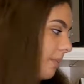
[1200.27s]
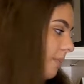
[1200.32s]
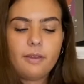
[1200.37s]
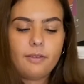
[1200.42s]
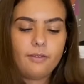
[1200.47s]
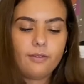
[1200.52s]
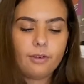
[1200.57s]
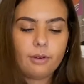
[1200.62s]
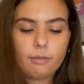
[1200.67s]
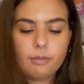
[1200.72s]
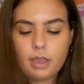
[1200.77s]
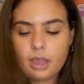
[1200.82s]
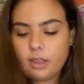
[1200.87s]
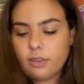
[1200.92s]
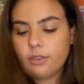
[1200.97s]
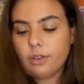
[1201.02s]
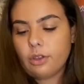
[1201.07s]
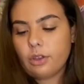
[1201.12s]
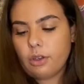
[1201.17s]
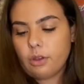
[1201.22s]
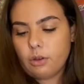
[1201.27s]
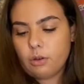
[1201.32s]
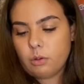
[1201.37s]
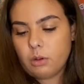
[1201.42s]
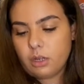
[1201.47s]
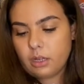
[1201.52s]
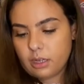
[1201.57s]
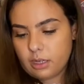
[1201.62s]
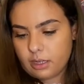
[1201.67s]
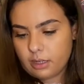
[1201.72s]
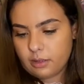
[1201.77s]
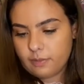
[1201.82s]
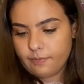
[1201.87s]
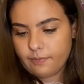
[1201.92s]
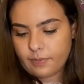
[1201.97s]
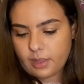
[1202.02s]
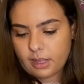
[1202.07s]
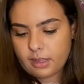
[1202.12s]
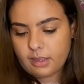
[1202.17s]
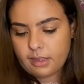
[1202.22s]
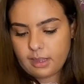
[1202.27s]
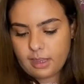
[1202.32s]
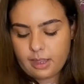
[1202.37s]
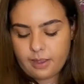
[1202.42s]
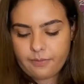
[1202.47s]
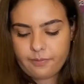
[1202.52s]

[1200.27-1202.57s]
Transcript: From Indigo, let's see.